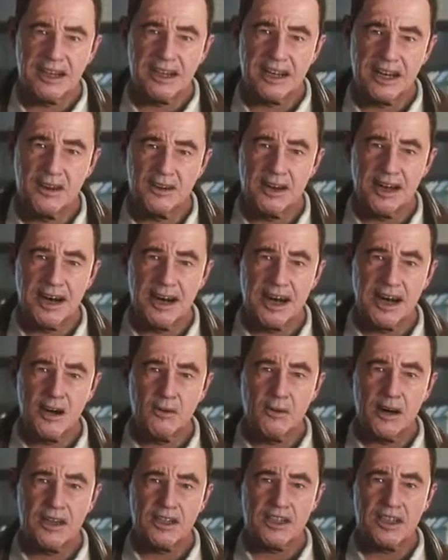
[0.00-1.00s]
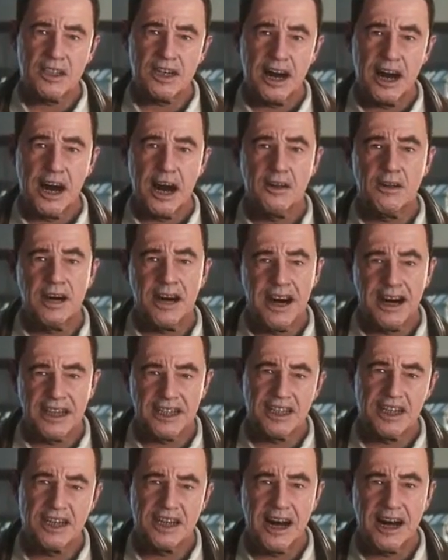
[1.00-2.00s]
McCleary here once again at the
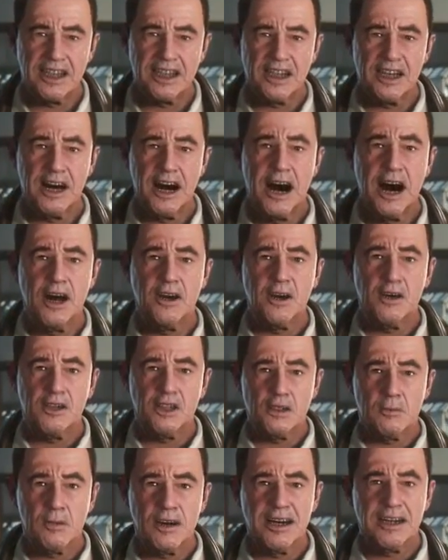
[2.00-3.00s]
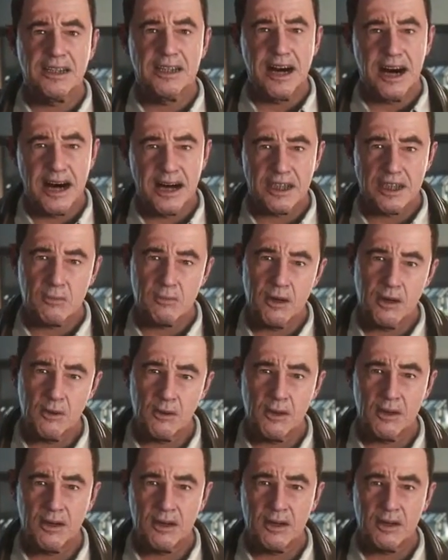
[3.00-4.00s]
Intergalactic Aerospace
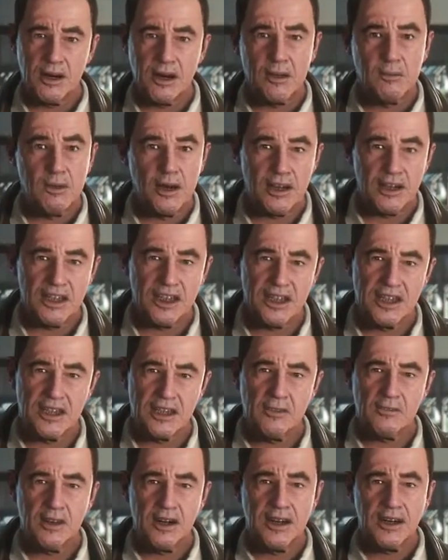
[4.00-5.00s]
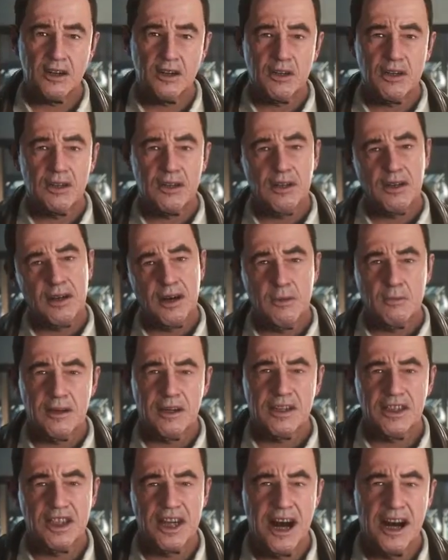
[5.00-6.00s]
Expo. And apologies if I look a
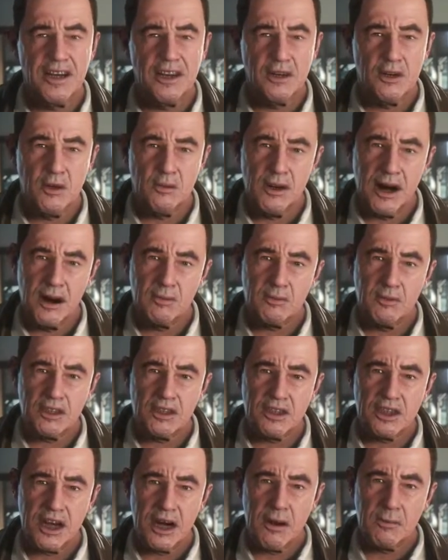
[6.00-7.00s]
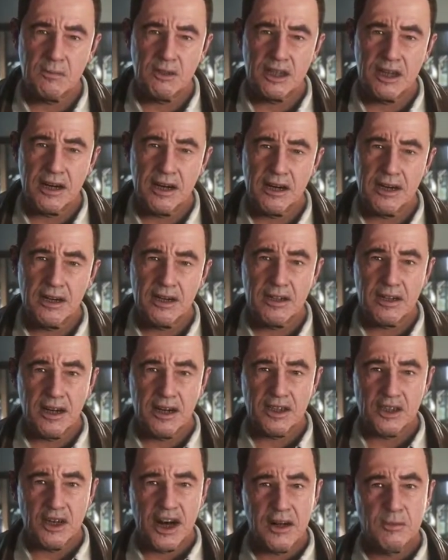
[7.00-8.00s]
bit tender around the tips.
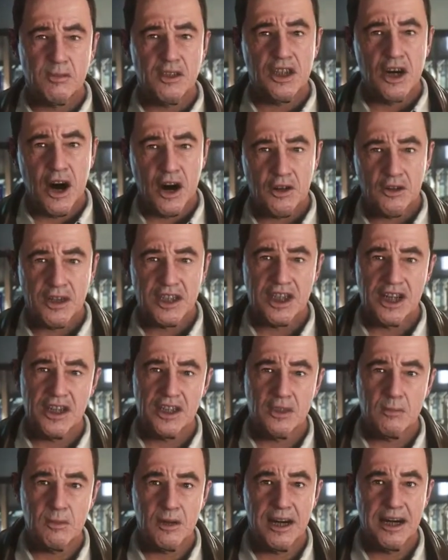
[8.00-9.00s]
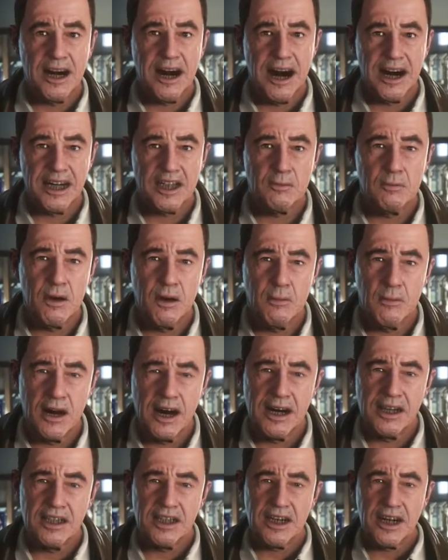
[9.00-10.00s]
Last night was Origin's big Expo
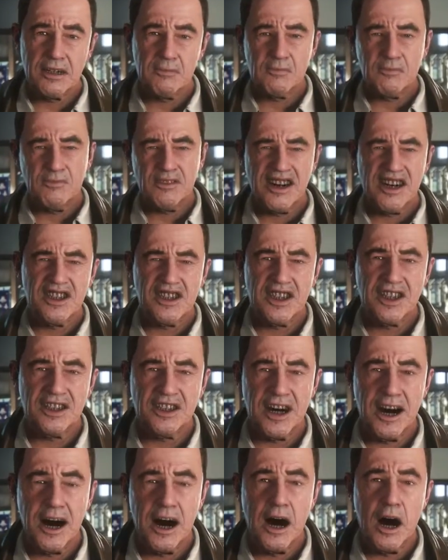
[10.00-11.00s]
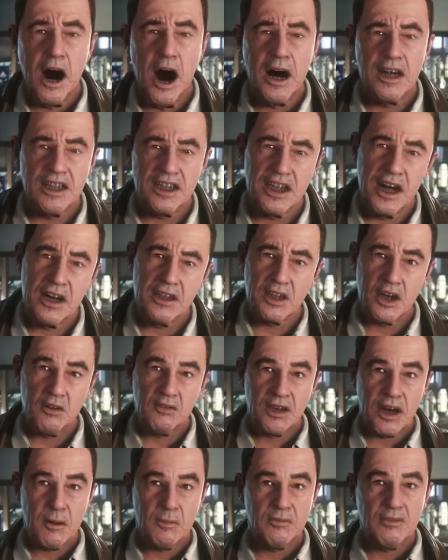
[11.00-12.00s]
party, and let's just say I
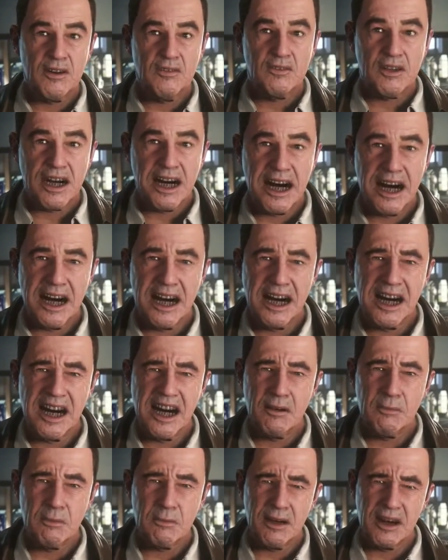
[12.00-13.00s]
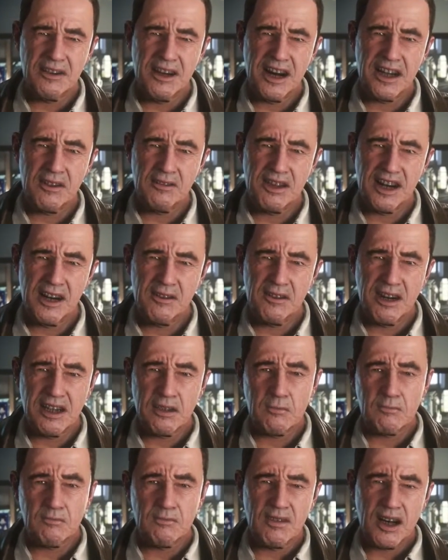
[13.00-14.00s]
started off an M50, but by the end of the
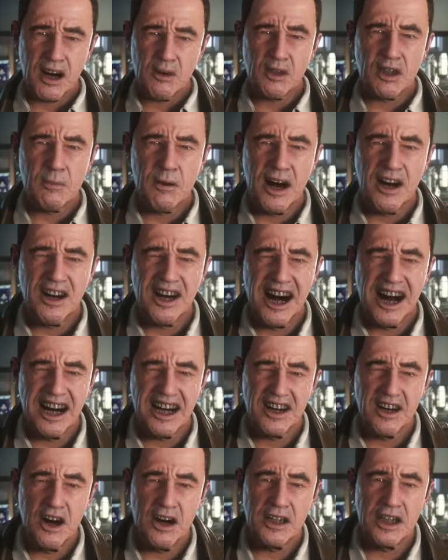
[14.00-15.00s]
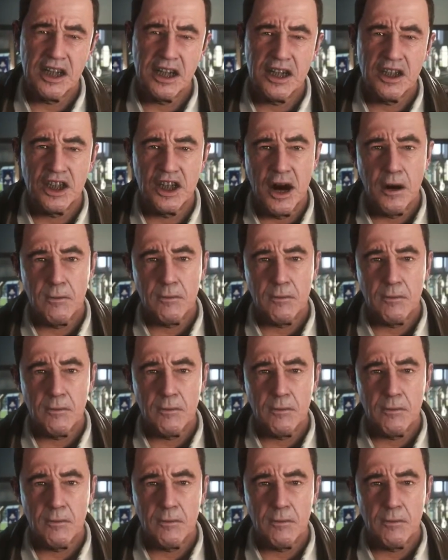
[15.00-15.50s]
evening I was about an 890